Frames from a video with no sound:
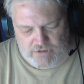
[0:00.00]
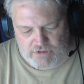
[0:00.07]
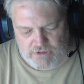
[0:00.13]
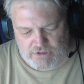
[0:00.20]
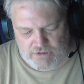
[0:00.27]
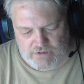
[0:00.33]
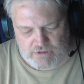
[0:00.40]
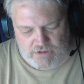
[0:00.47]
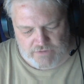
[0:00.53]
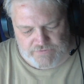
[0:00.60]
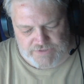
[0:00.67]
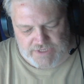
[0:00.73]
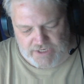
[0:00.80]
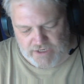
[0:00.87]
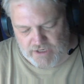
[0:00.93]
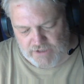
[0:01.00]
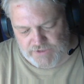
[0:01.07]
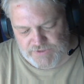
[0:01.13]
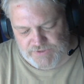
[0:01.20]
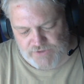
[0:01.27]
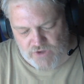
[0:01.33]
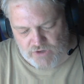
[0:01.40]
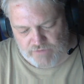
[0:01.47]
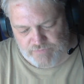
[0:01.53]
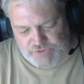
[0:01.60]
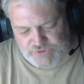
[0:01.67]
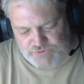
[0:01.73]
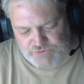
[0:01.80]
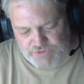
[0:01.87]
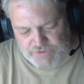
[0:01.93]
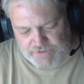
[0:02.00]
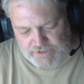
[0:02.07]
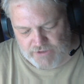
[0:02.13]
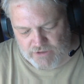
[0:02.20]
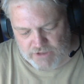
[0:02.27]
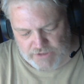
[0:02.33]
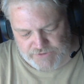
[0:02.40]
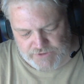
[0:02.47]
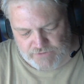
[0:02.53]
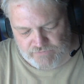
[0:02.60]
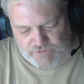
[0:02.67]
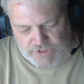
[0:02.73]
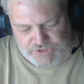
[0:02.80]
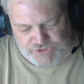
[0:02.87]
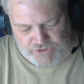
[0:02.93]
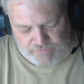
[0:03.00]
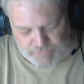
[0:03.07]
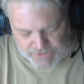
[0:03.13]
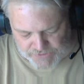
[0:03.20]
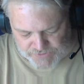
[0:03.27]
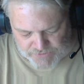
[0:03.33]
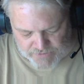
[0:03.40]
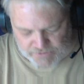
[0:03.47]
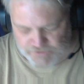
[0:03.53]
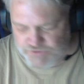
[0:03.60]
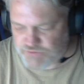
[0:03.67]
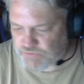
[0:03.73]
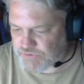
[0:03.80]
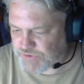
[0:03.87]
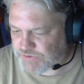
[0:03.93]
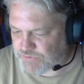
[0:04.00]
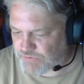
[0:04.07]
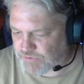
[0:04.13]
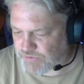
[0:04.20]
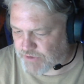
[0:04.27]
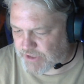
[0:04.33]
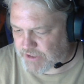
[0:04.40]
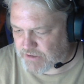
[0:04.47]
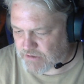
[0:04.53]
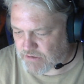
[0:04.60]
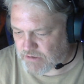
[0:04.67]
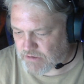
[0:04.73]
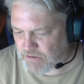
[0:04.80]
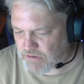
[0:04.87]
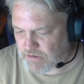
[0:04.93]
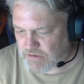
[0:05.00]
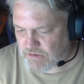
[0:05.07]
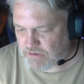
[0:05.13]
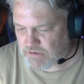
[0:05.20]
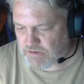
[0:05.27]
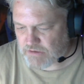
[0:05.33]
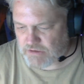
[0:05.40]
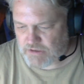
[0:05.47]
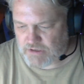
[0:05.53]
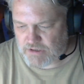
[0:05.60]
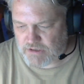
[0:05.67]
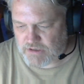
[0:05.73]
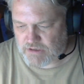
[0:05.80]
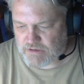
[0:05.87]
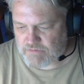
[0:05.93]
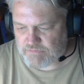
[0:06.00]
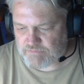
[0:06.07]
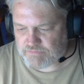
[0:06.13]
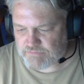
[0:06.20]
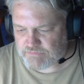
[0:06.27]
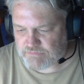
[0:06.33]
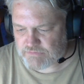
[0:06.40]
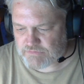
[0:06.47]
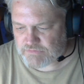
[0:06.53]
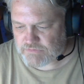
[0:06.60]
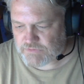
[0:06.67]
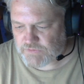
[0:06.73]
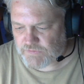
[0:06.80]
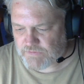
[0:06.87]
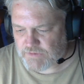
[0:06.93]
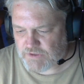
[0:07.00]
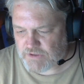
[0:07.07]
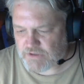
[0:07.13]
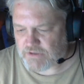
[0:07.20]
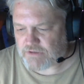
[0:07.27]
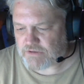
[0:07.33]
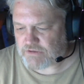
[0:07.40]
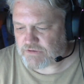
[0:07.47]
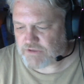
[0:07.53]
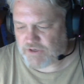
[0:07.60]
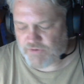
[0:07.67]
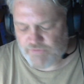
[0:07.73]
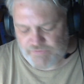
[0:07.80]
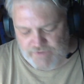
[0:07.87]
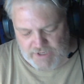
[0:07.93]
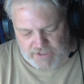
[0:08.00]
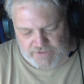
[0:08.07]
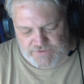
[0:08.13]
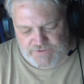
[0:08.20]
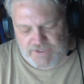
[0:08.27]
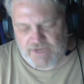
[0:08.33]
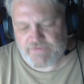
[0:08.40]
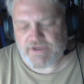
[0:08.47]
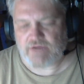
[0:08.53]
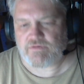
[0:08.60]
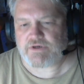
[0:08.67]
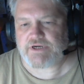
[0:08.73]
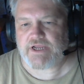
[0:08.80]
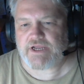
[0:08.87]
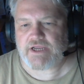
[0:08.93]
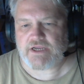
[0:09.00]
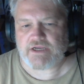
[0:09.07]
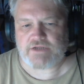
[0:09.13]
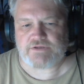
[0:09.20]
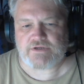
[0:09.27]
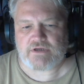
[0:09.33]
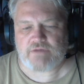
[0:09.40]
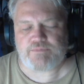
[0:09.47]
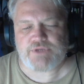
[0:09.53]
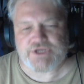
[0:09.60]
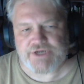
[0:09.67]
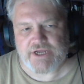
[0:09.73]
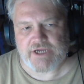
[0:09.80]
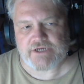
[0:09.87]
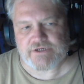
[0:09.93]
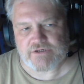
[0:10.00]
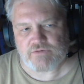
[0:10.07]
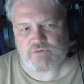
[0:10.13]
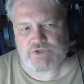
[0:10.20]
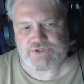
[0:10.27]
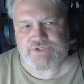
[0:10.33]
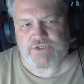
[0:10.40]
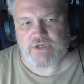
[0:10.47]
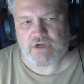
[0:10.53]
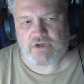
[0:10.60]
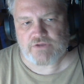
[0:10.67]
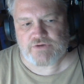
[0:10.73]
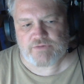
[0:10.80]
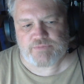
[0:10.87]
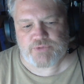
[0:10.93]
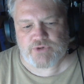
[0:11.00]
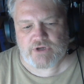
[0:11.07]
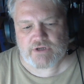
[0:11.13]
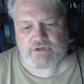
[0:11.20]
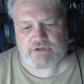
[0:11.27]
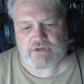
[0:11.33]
The decades long mystery that haunted Russia based on a true story. Um, oh, thanks. Yeah, that one and Be Knighted was the other book.